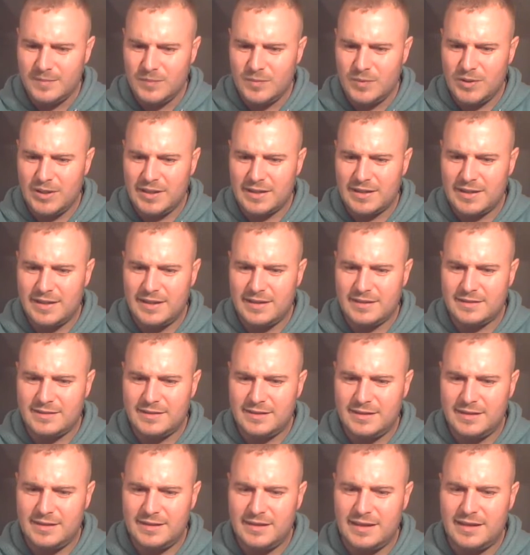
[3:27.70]
but I can't
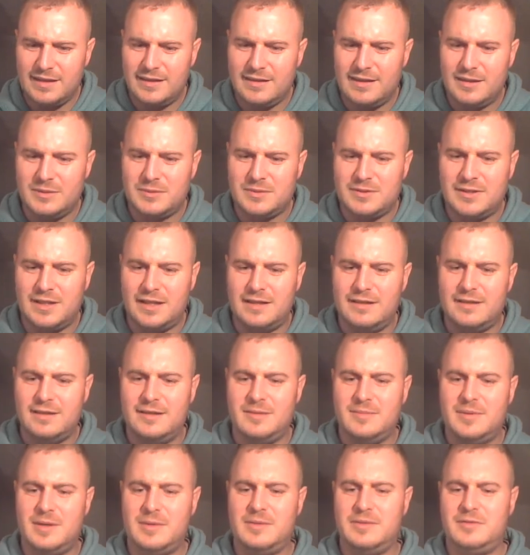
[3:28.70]
see an
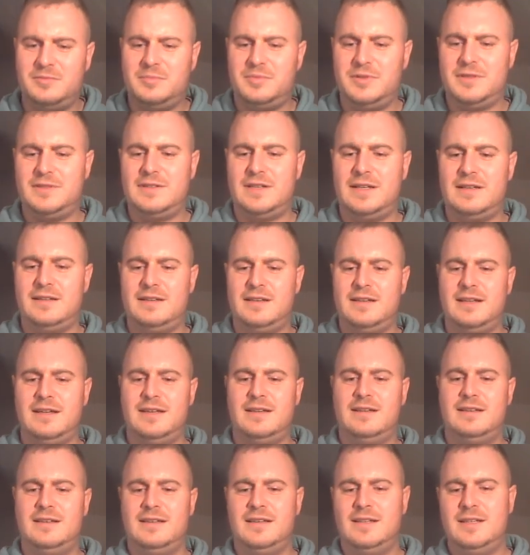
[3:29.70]
outstanding amount of placenta
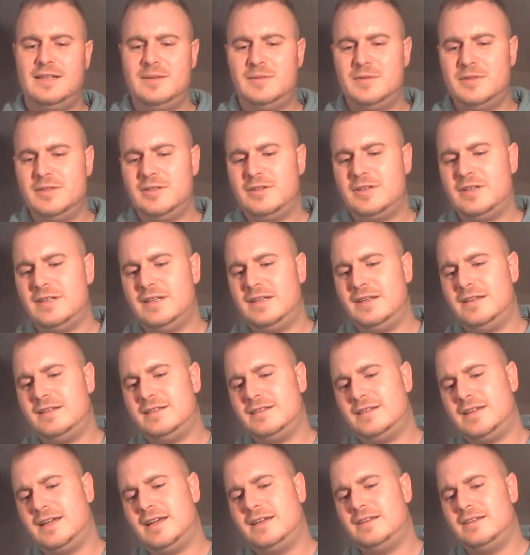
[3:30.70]
there. Look at the
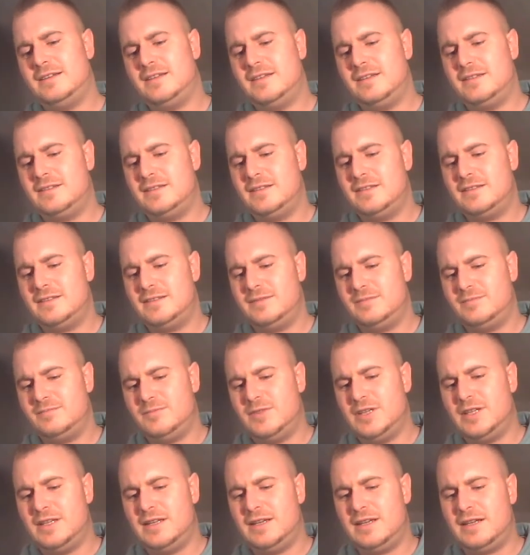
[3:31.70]
inside of this, it's a
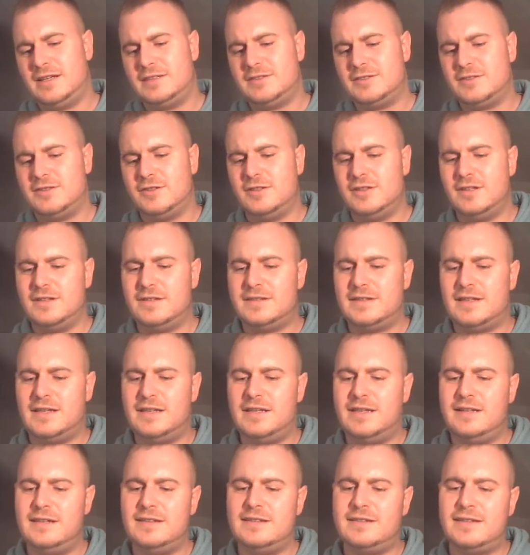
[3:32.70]
really nice colour. It's
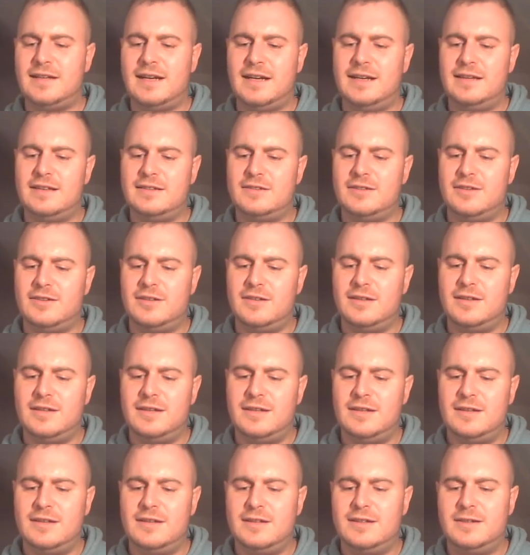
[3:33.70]
like the inside is all
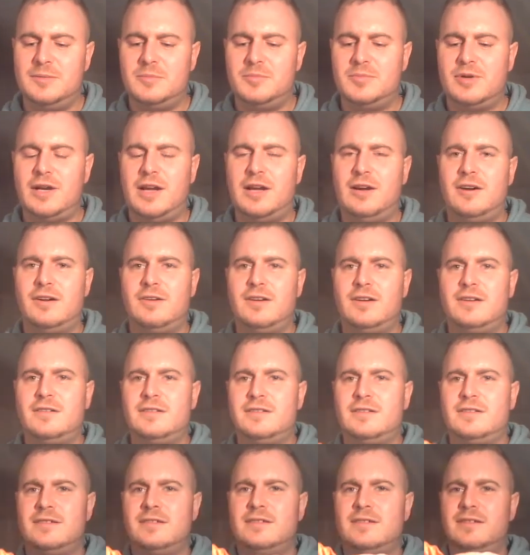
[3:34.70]
bright
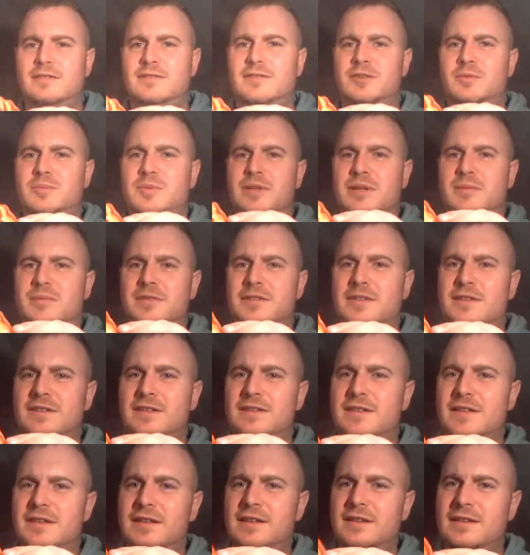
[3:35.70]
orange, if you'll be able to
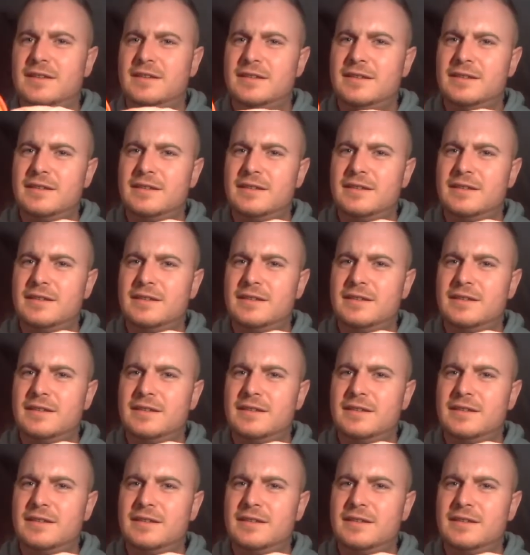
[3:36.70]
see.